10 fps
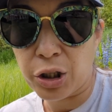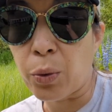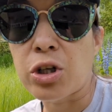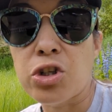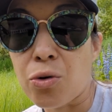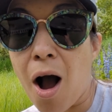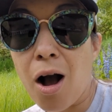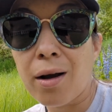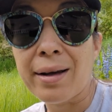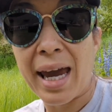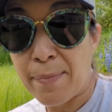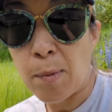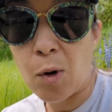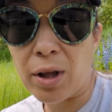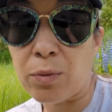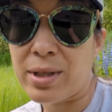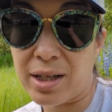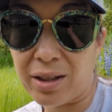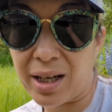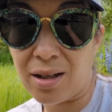You are strong, capable, and
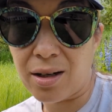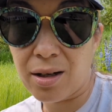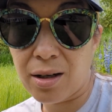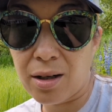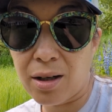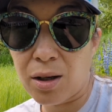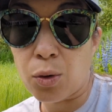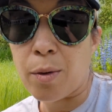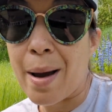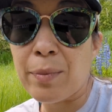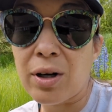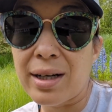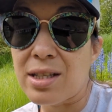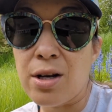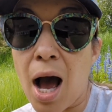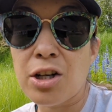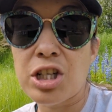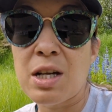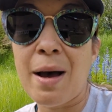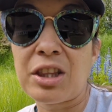resilient. Remember, it's not
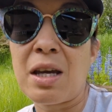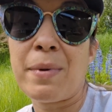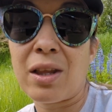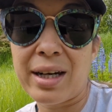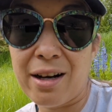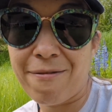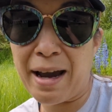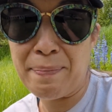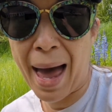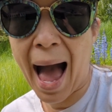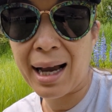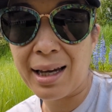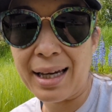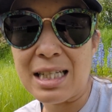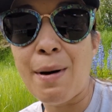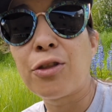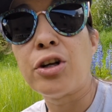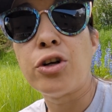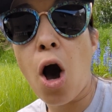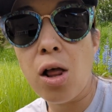just about the ability to fight back. It's about the
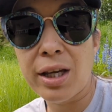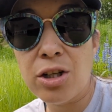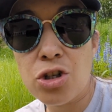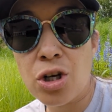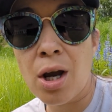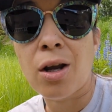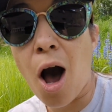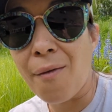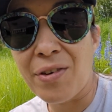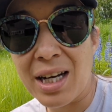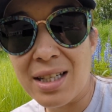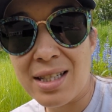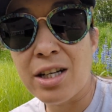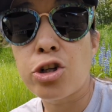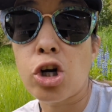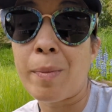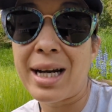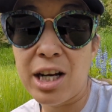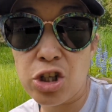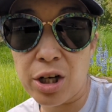knowledge, confidence, and
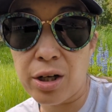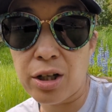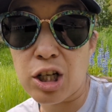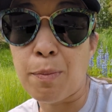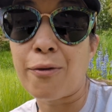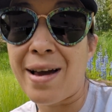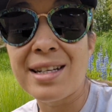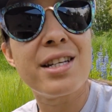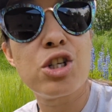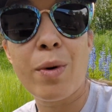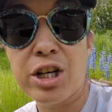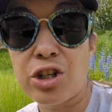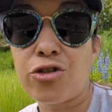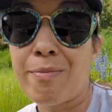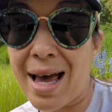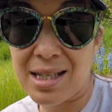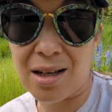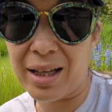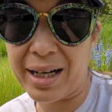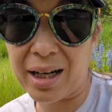determination to prevent situations from
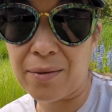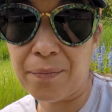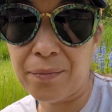escalating.